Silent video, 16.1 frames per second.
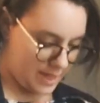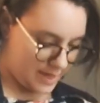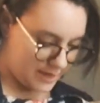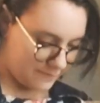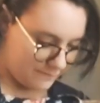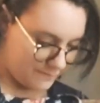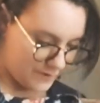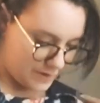
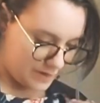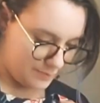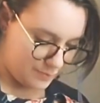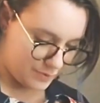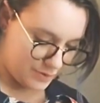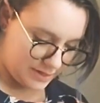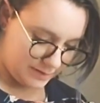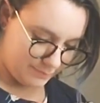and a very
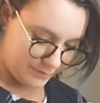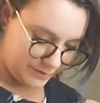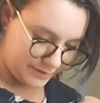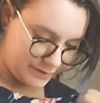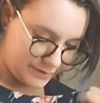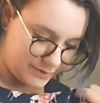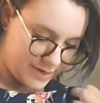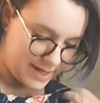pretty
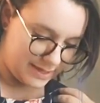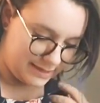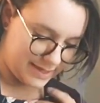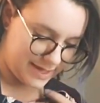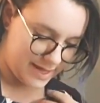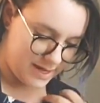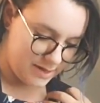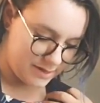blue. I
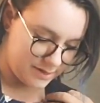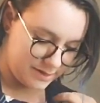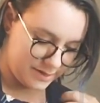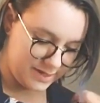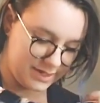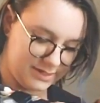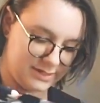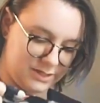like
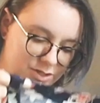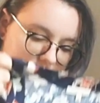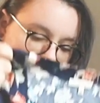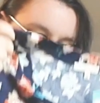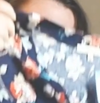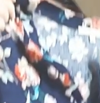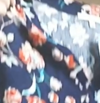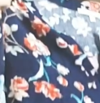the
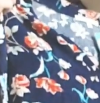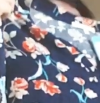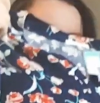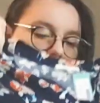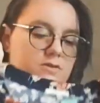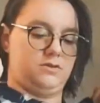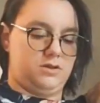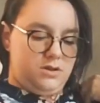addition of
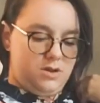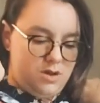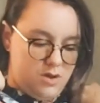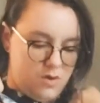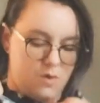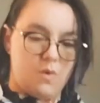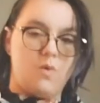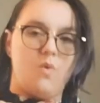the
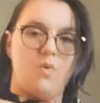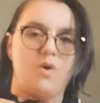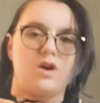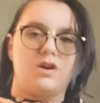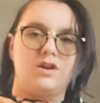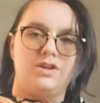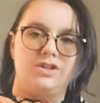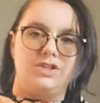
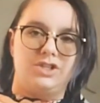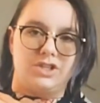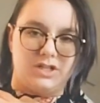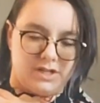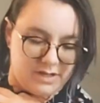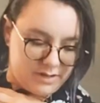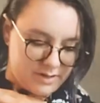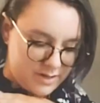
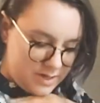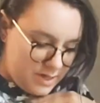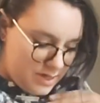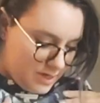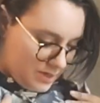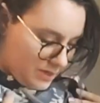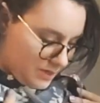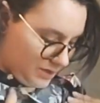orange.
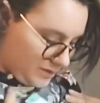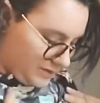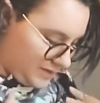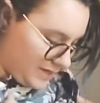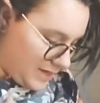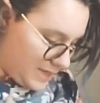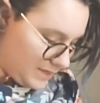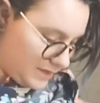It's
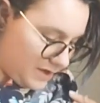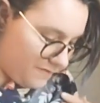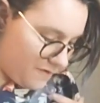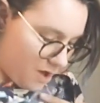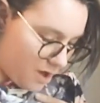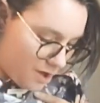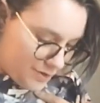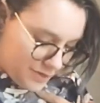like, I love
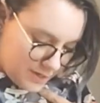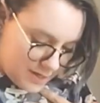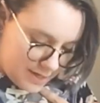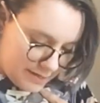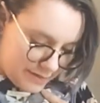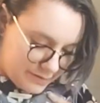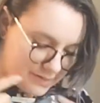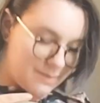all the
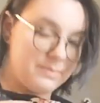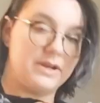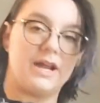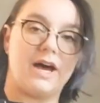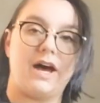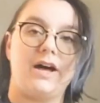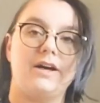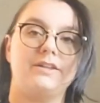colors. I'm
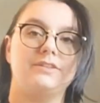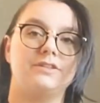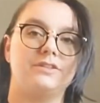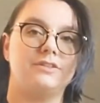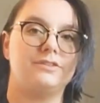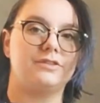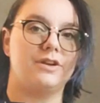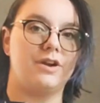not
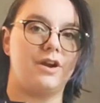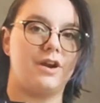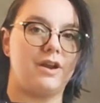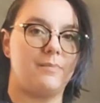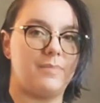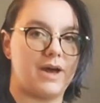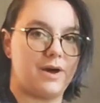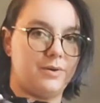certain
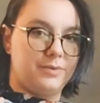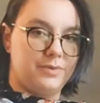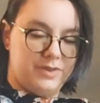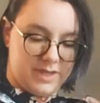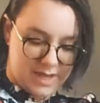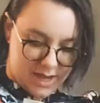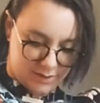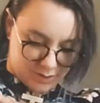about
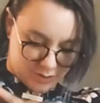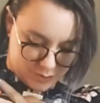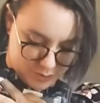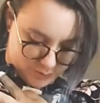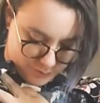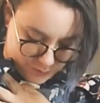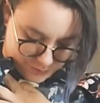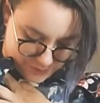the
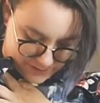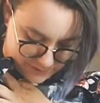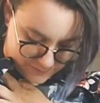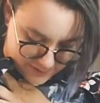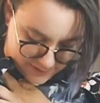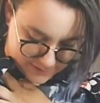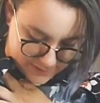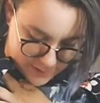actual
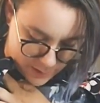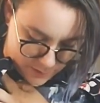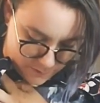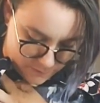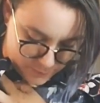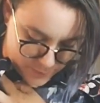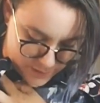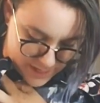motif
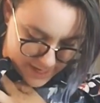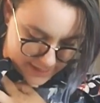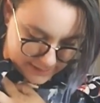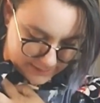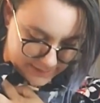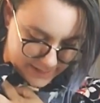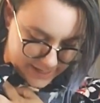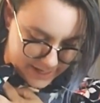itself, but I
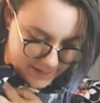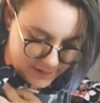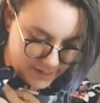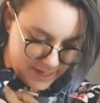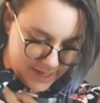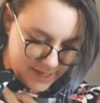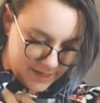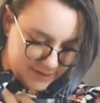like
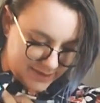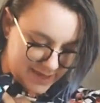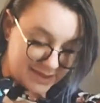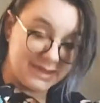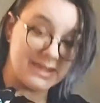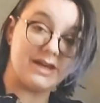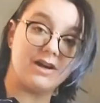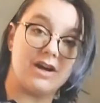
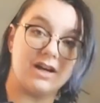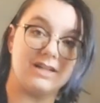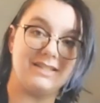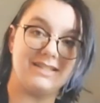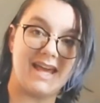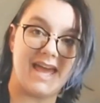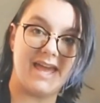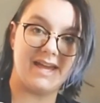that there are
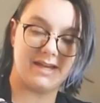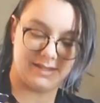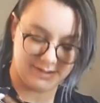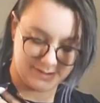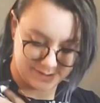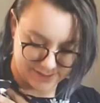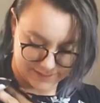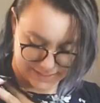
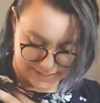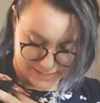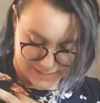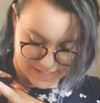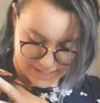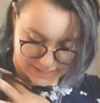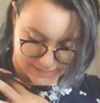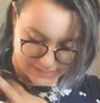tans in
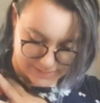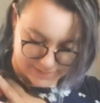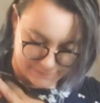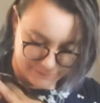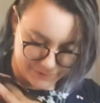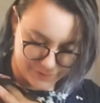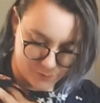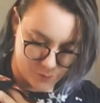it. I
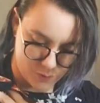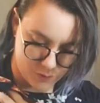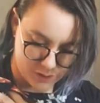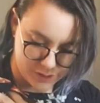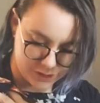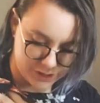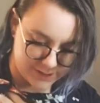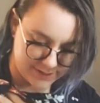love the
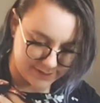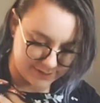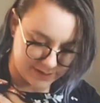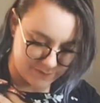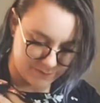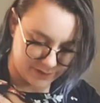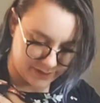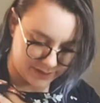oranges.
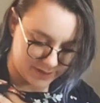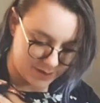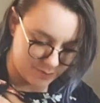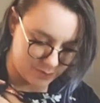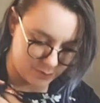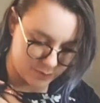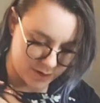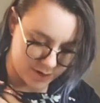I feel like that
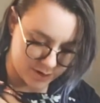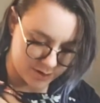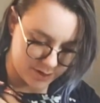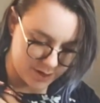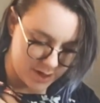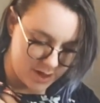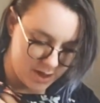would work.